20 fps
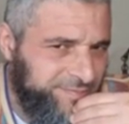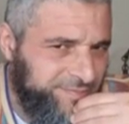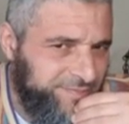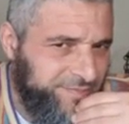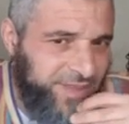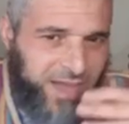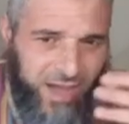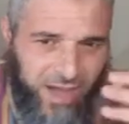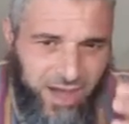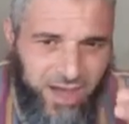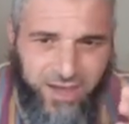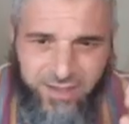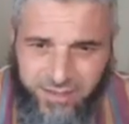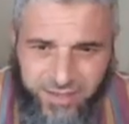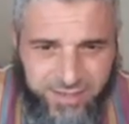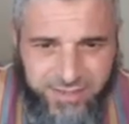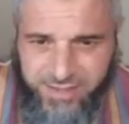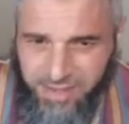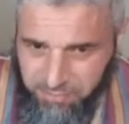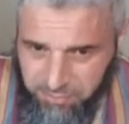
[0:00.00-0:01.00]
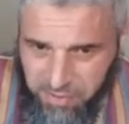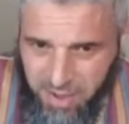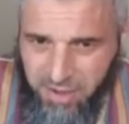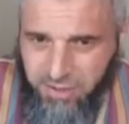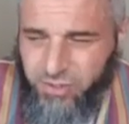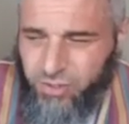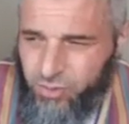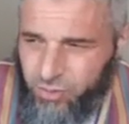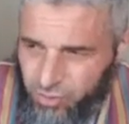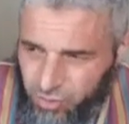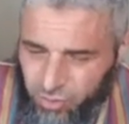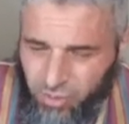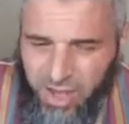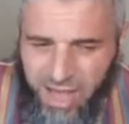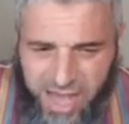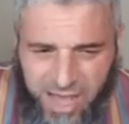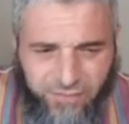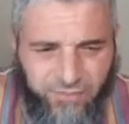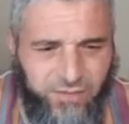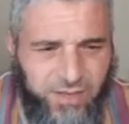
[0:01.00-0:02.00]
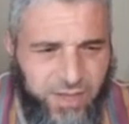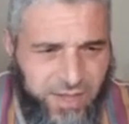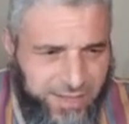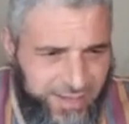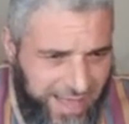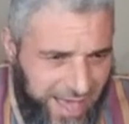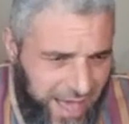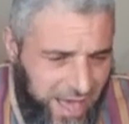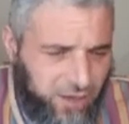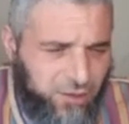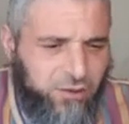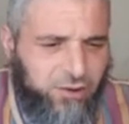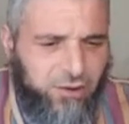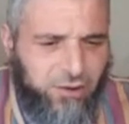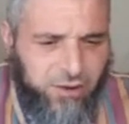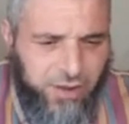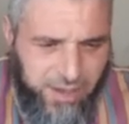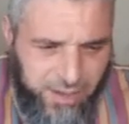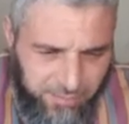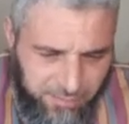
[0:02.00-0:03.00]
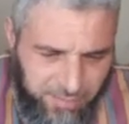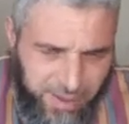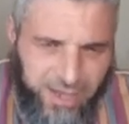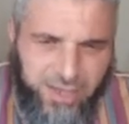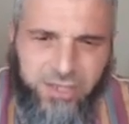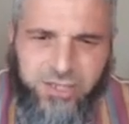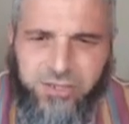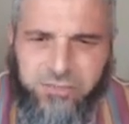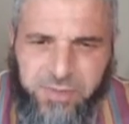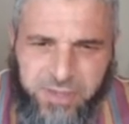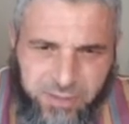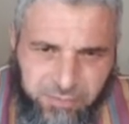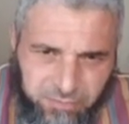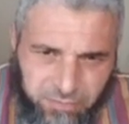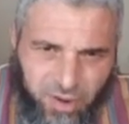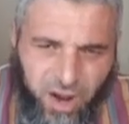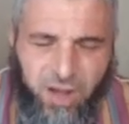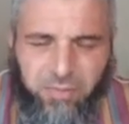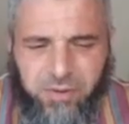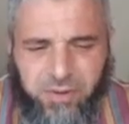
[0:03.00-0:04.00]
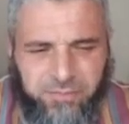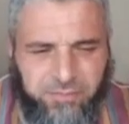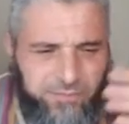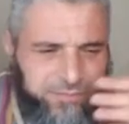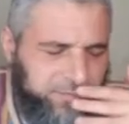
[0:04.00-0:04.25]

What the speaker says: There's some parents who do have an anger management problem.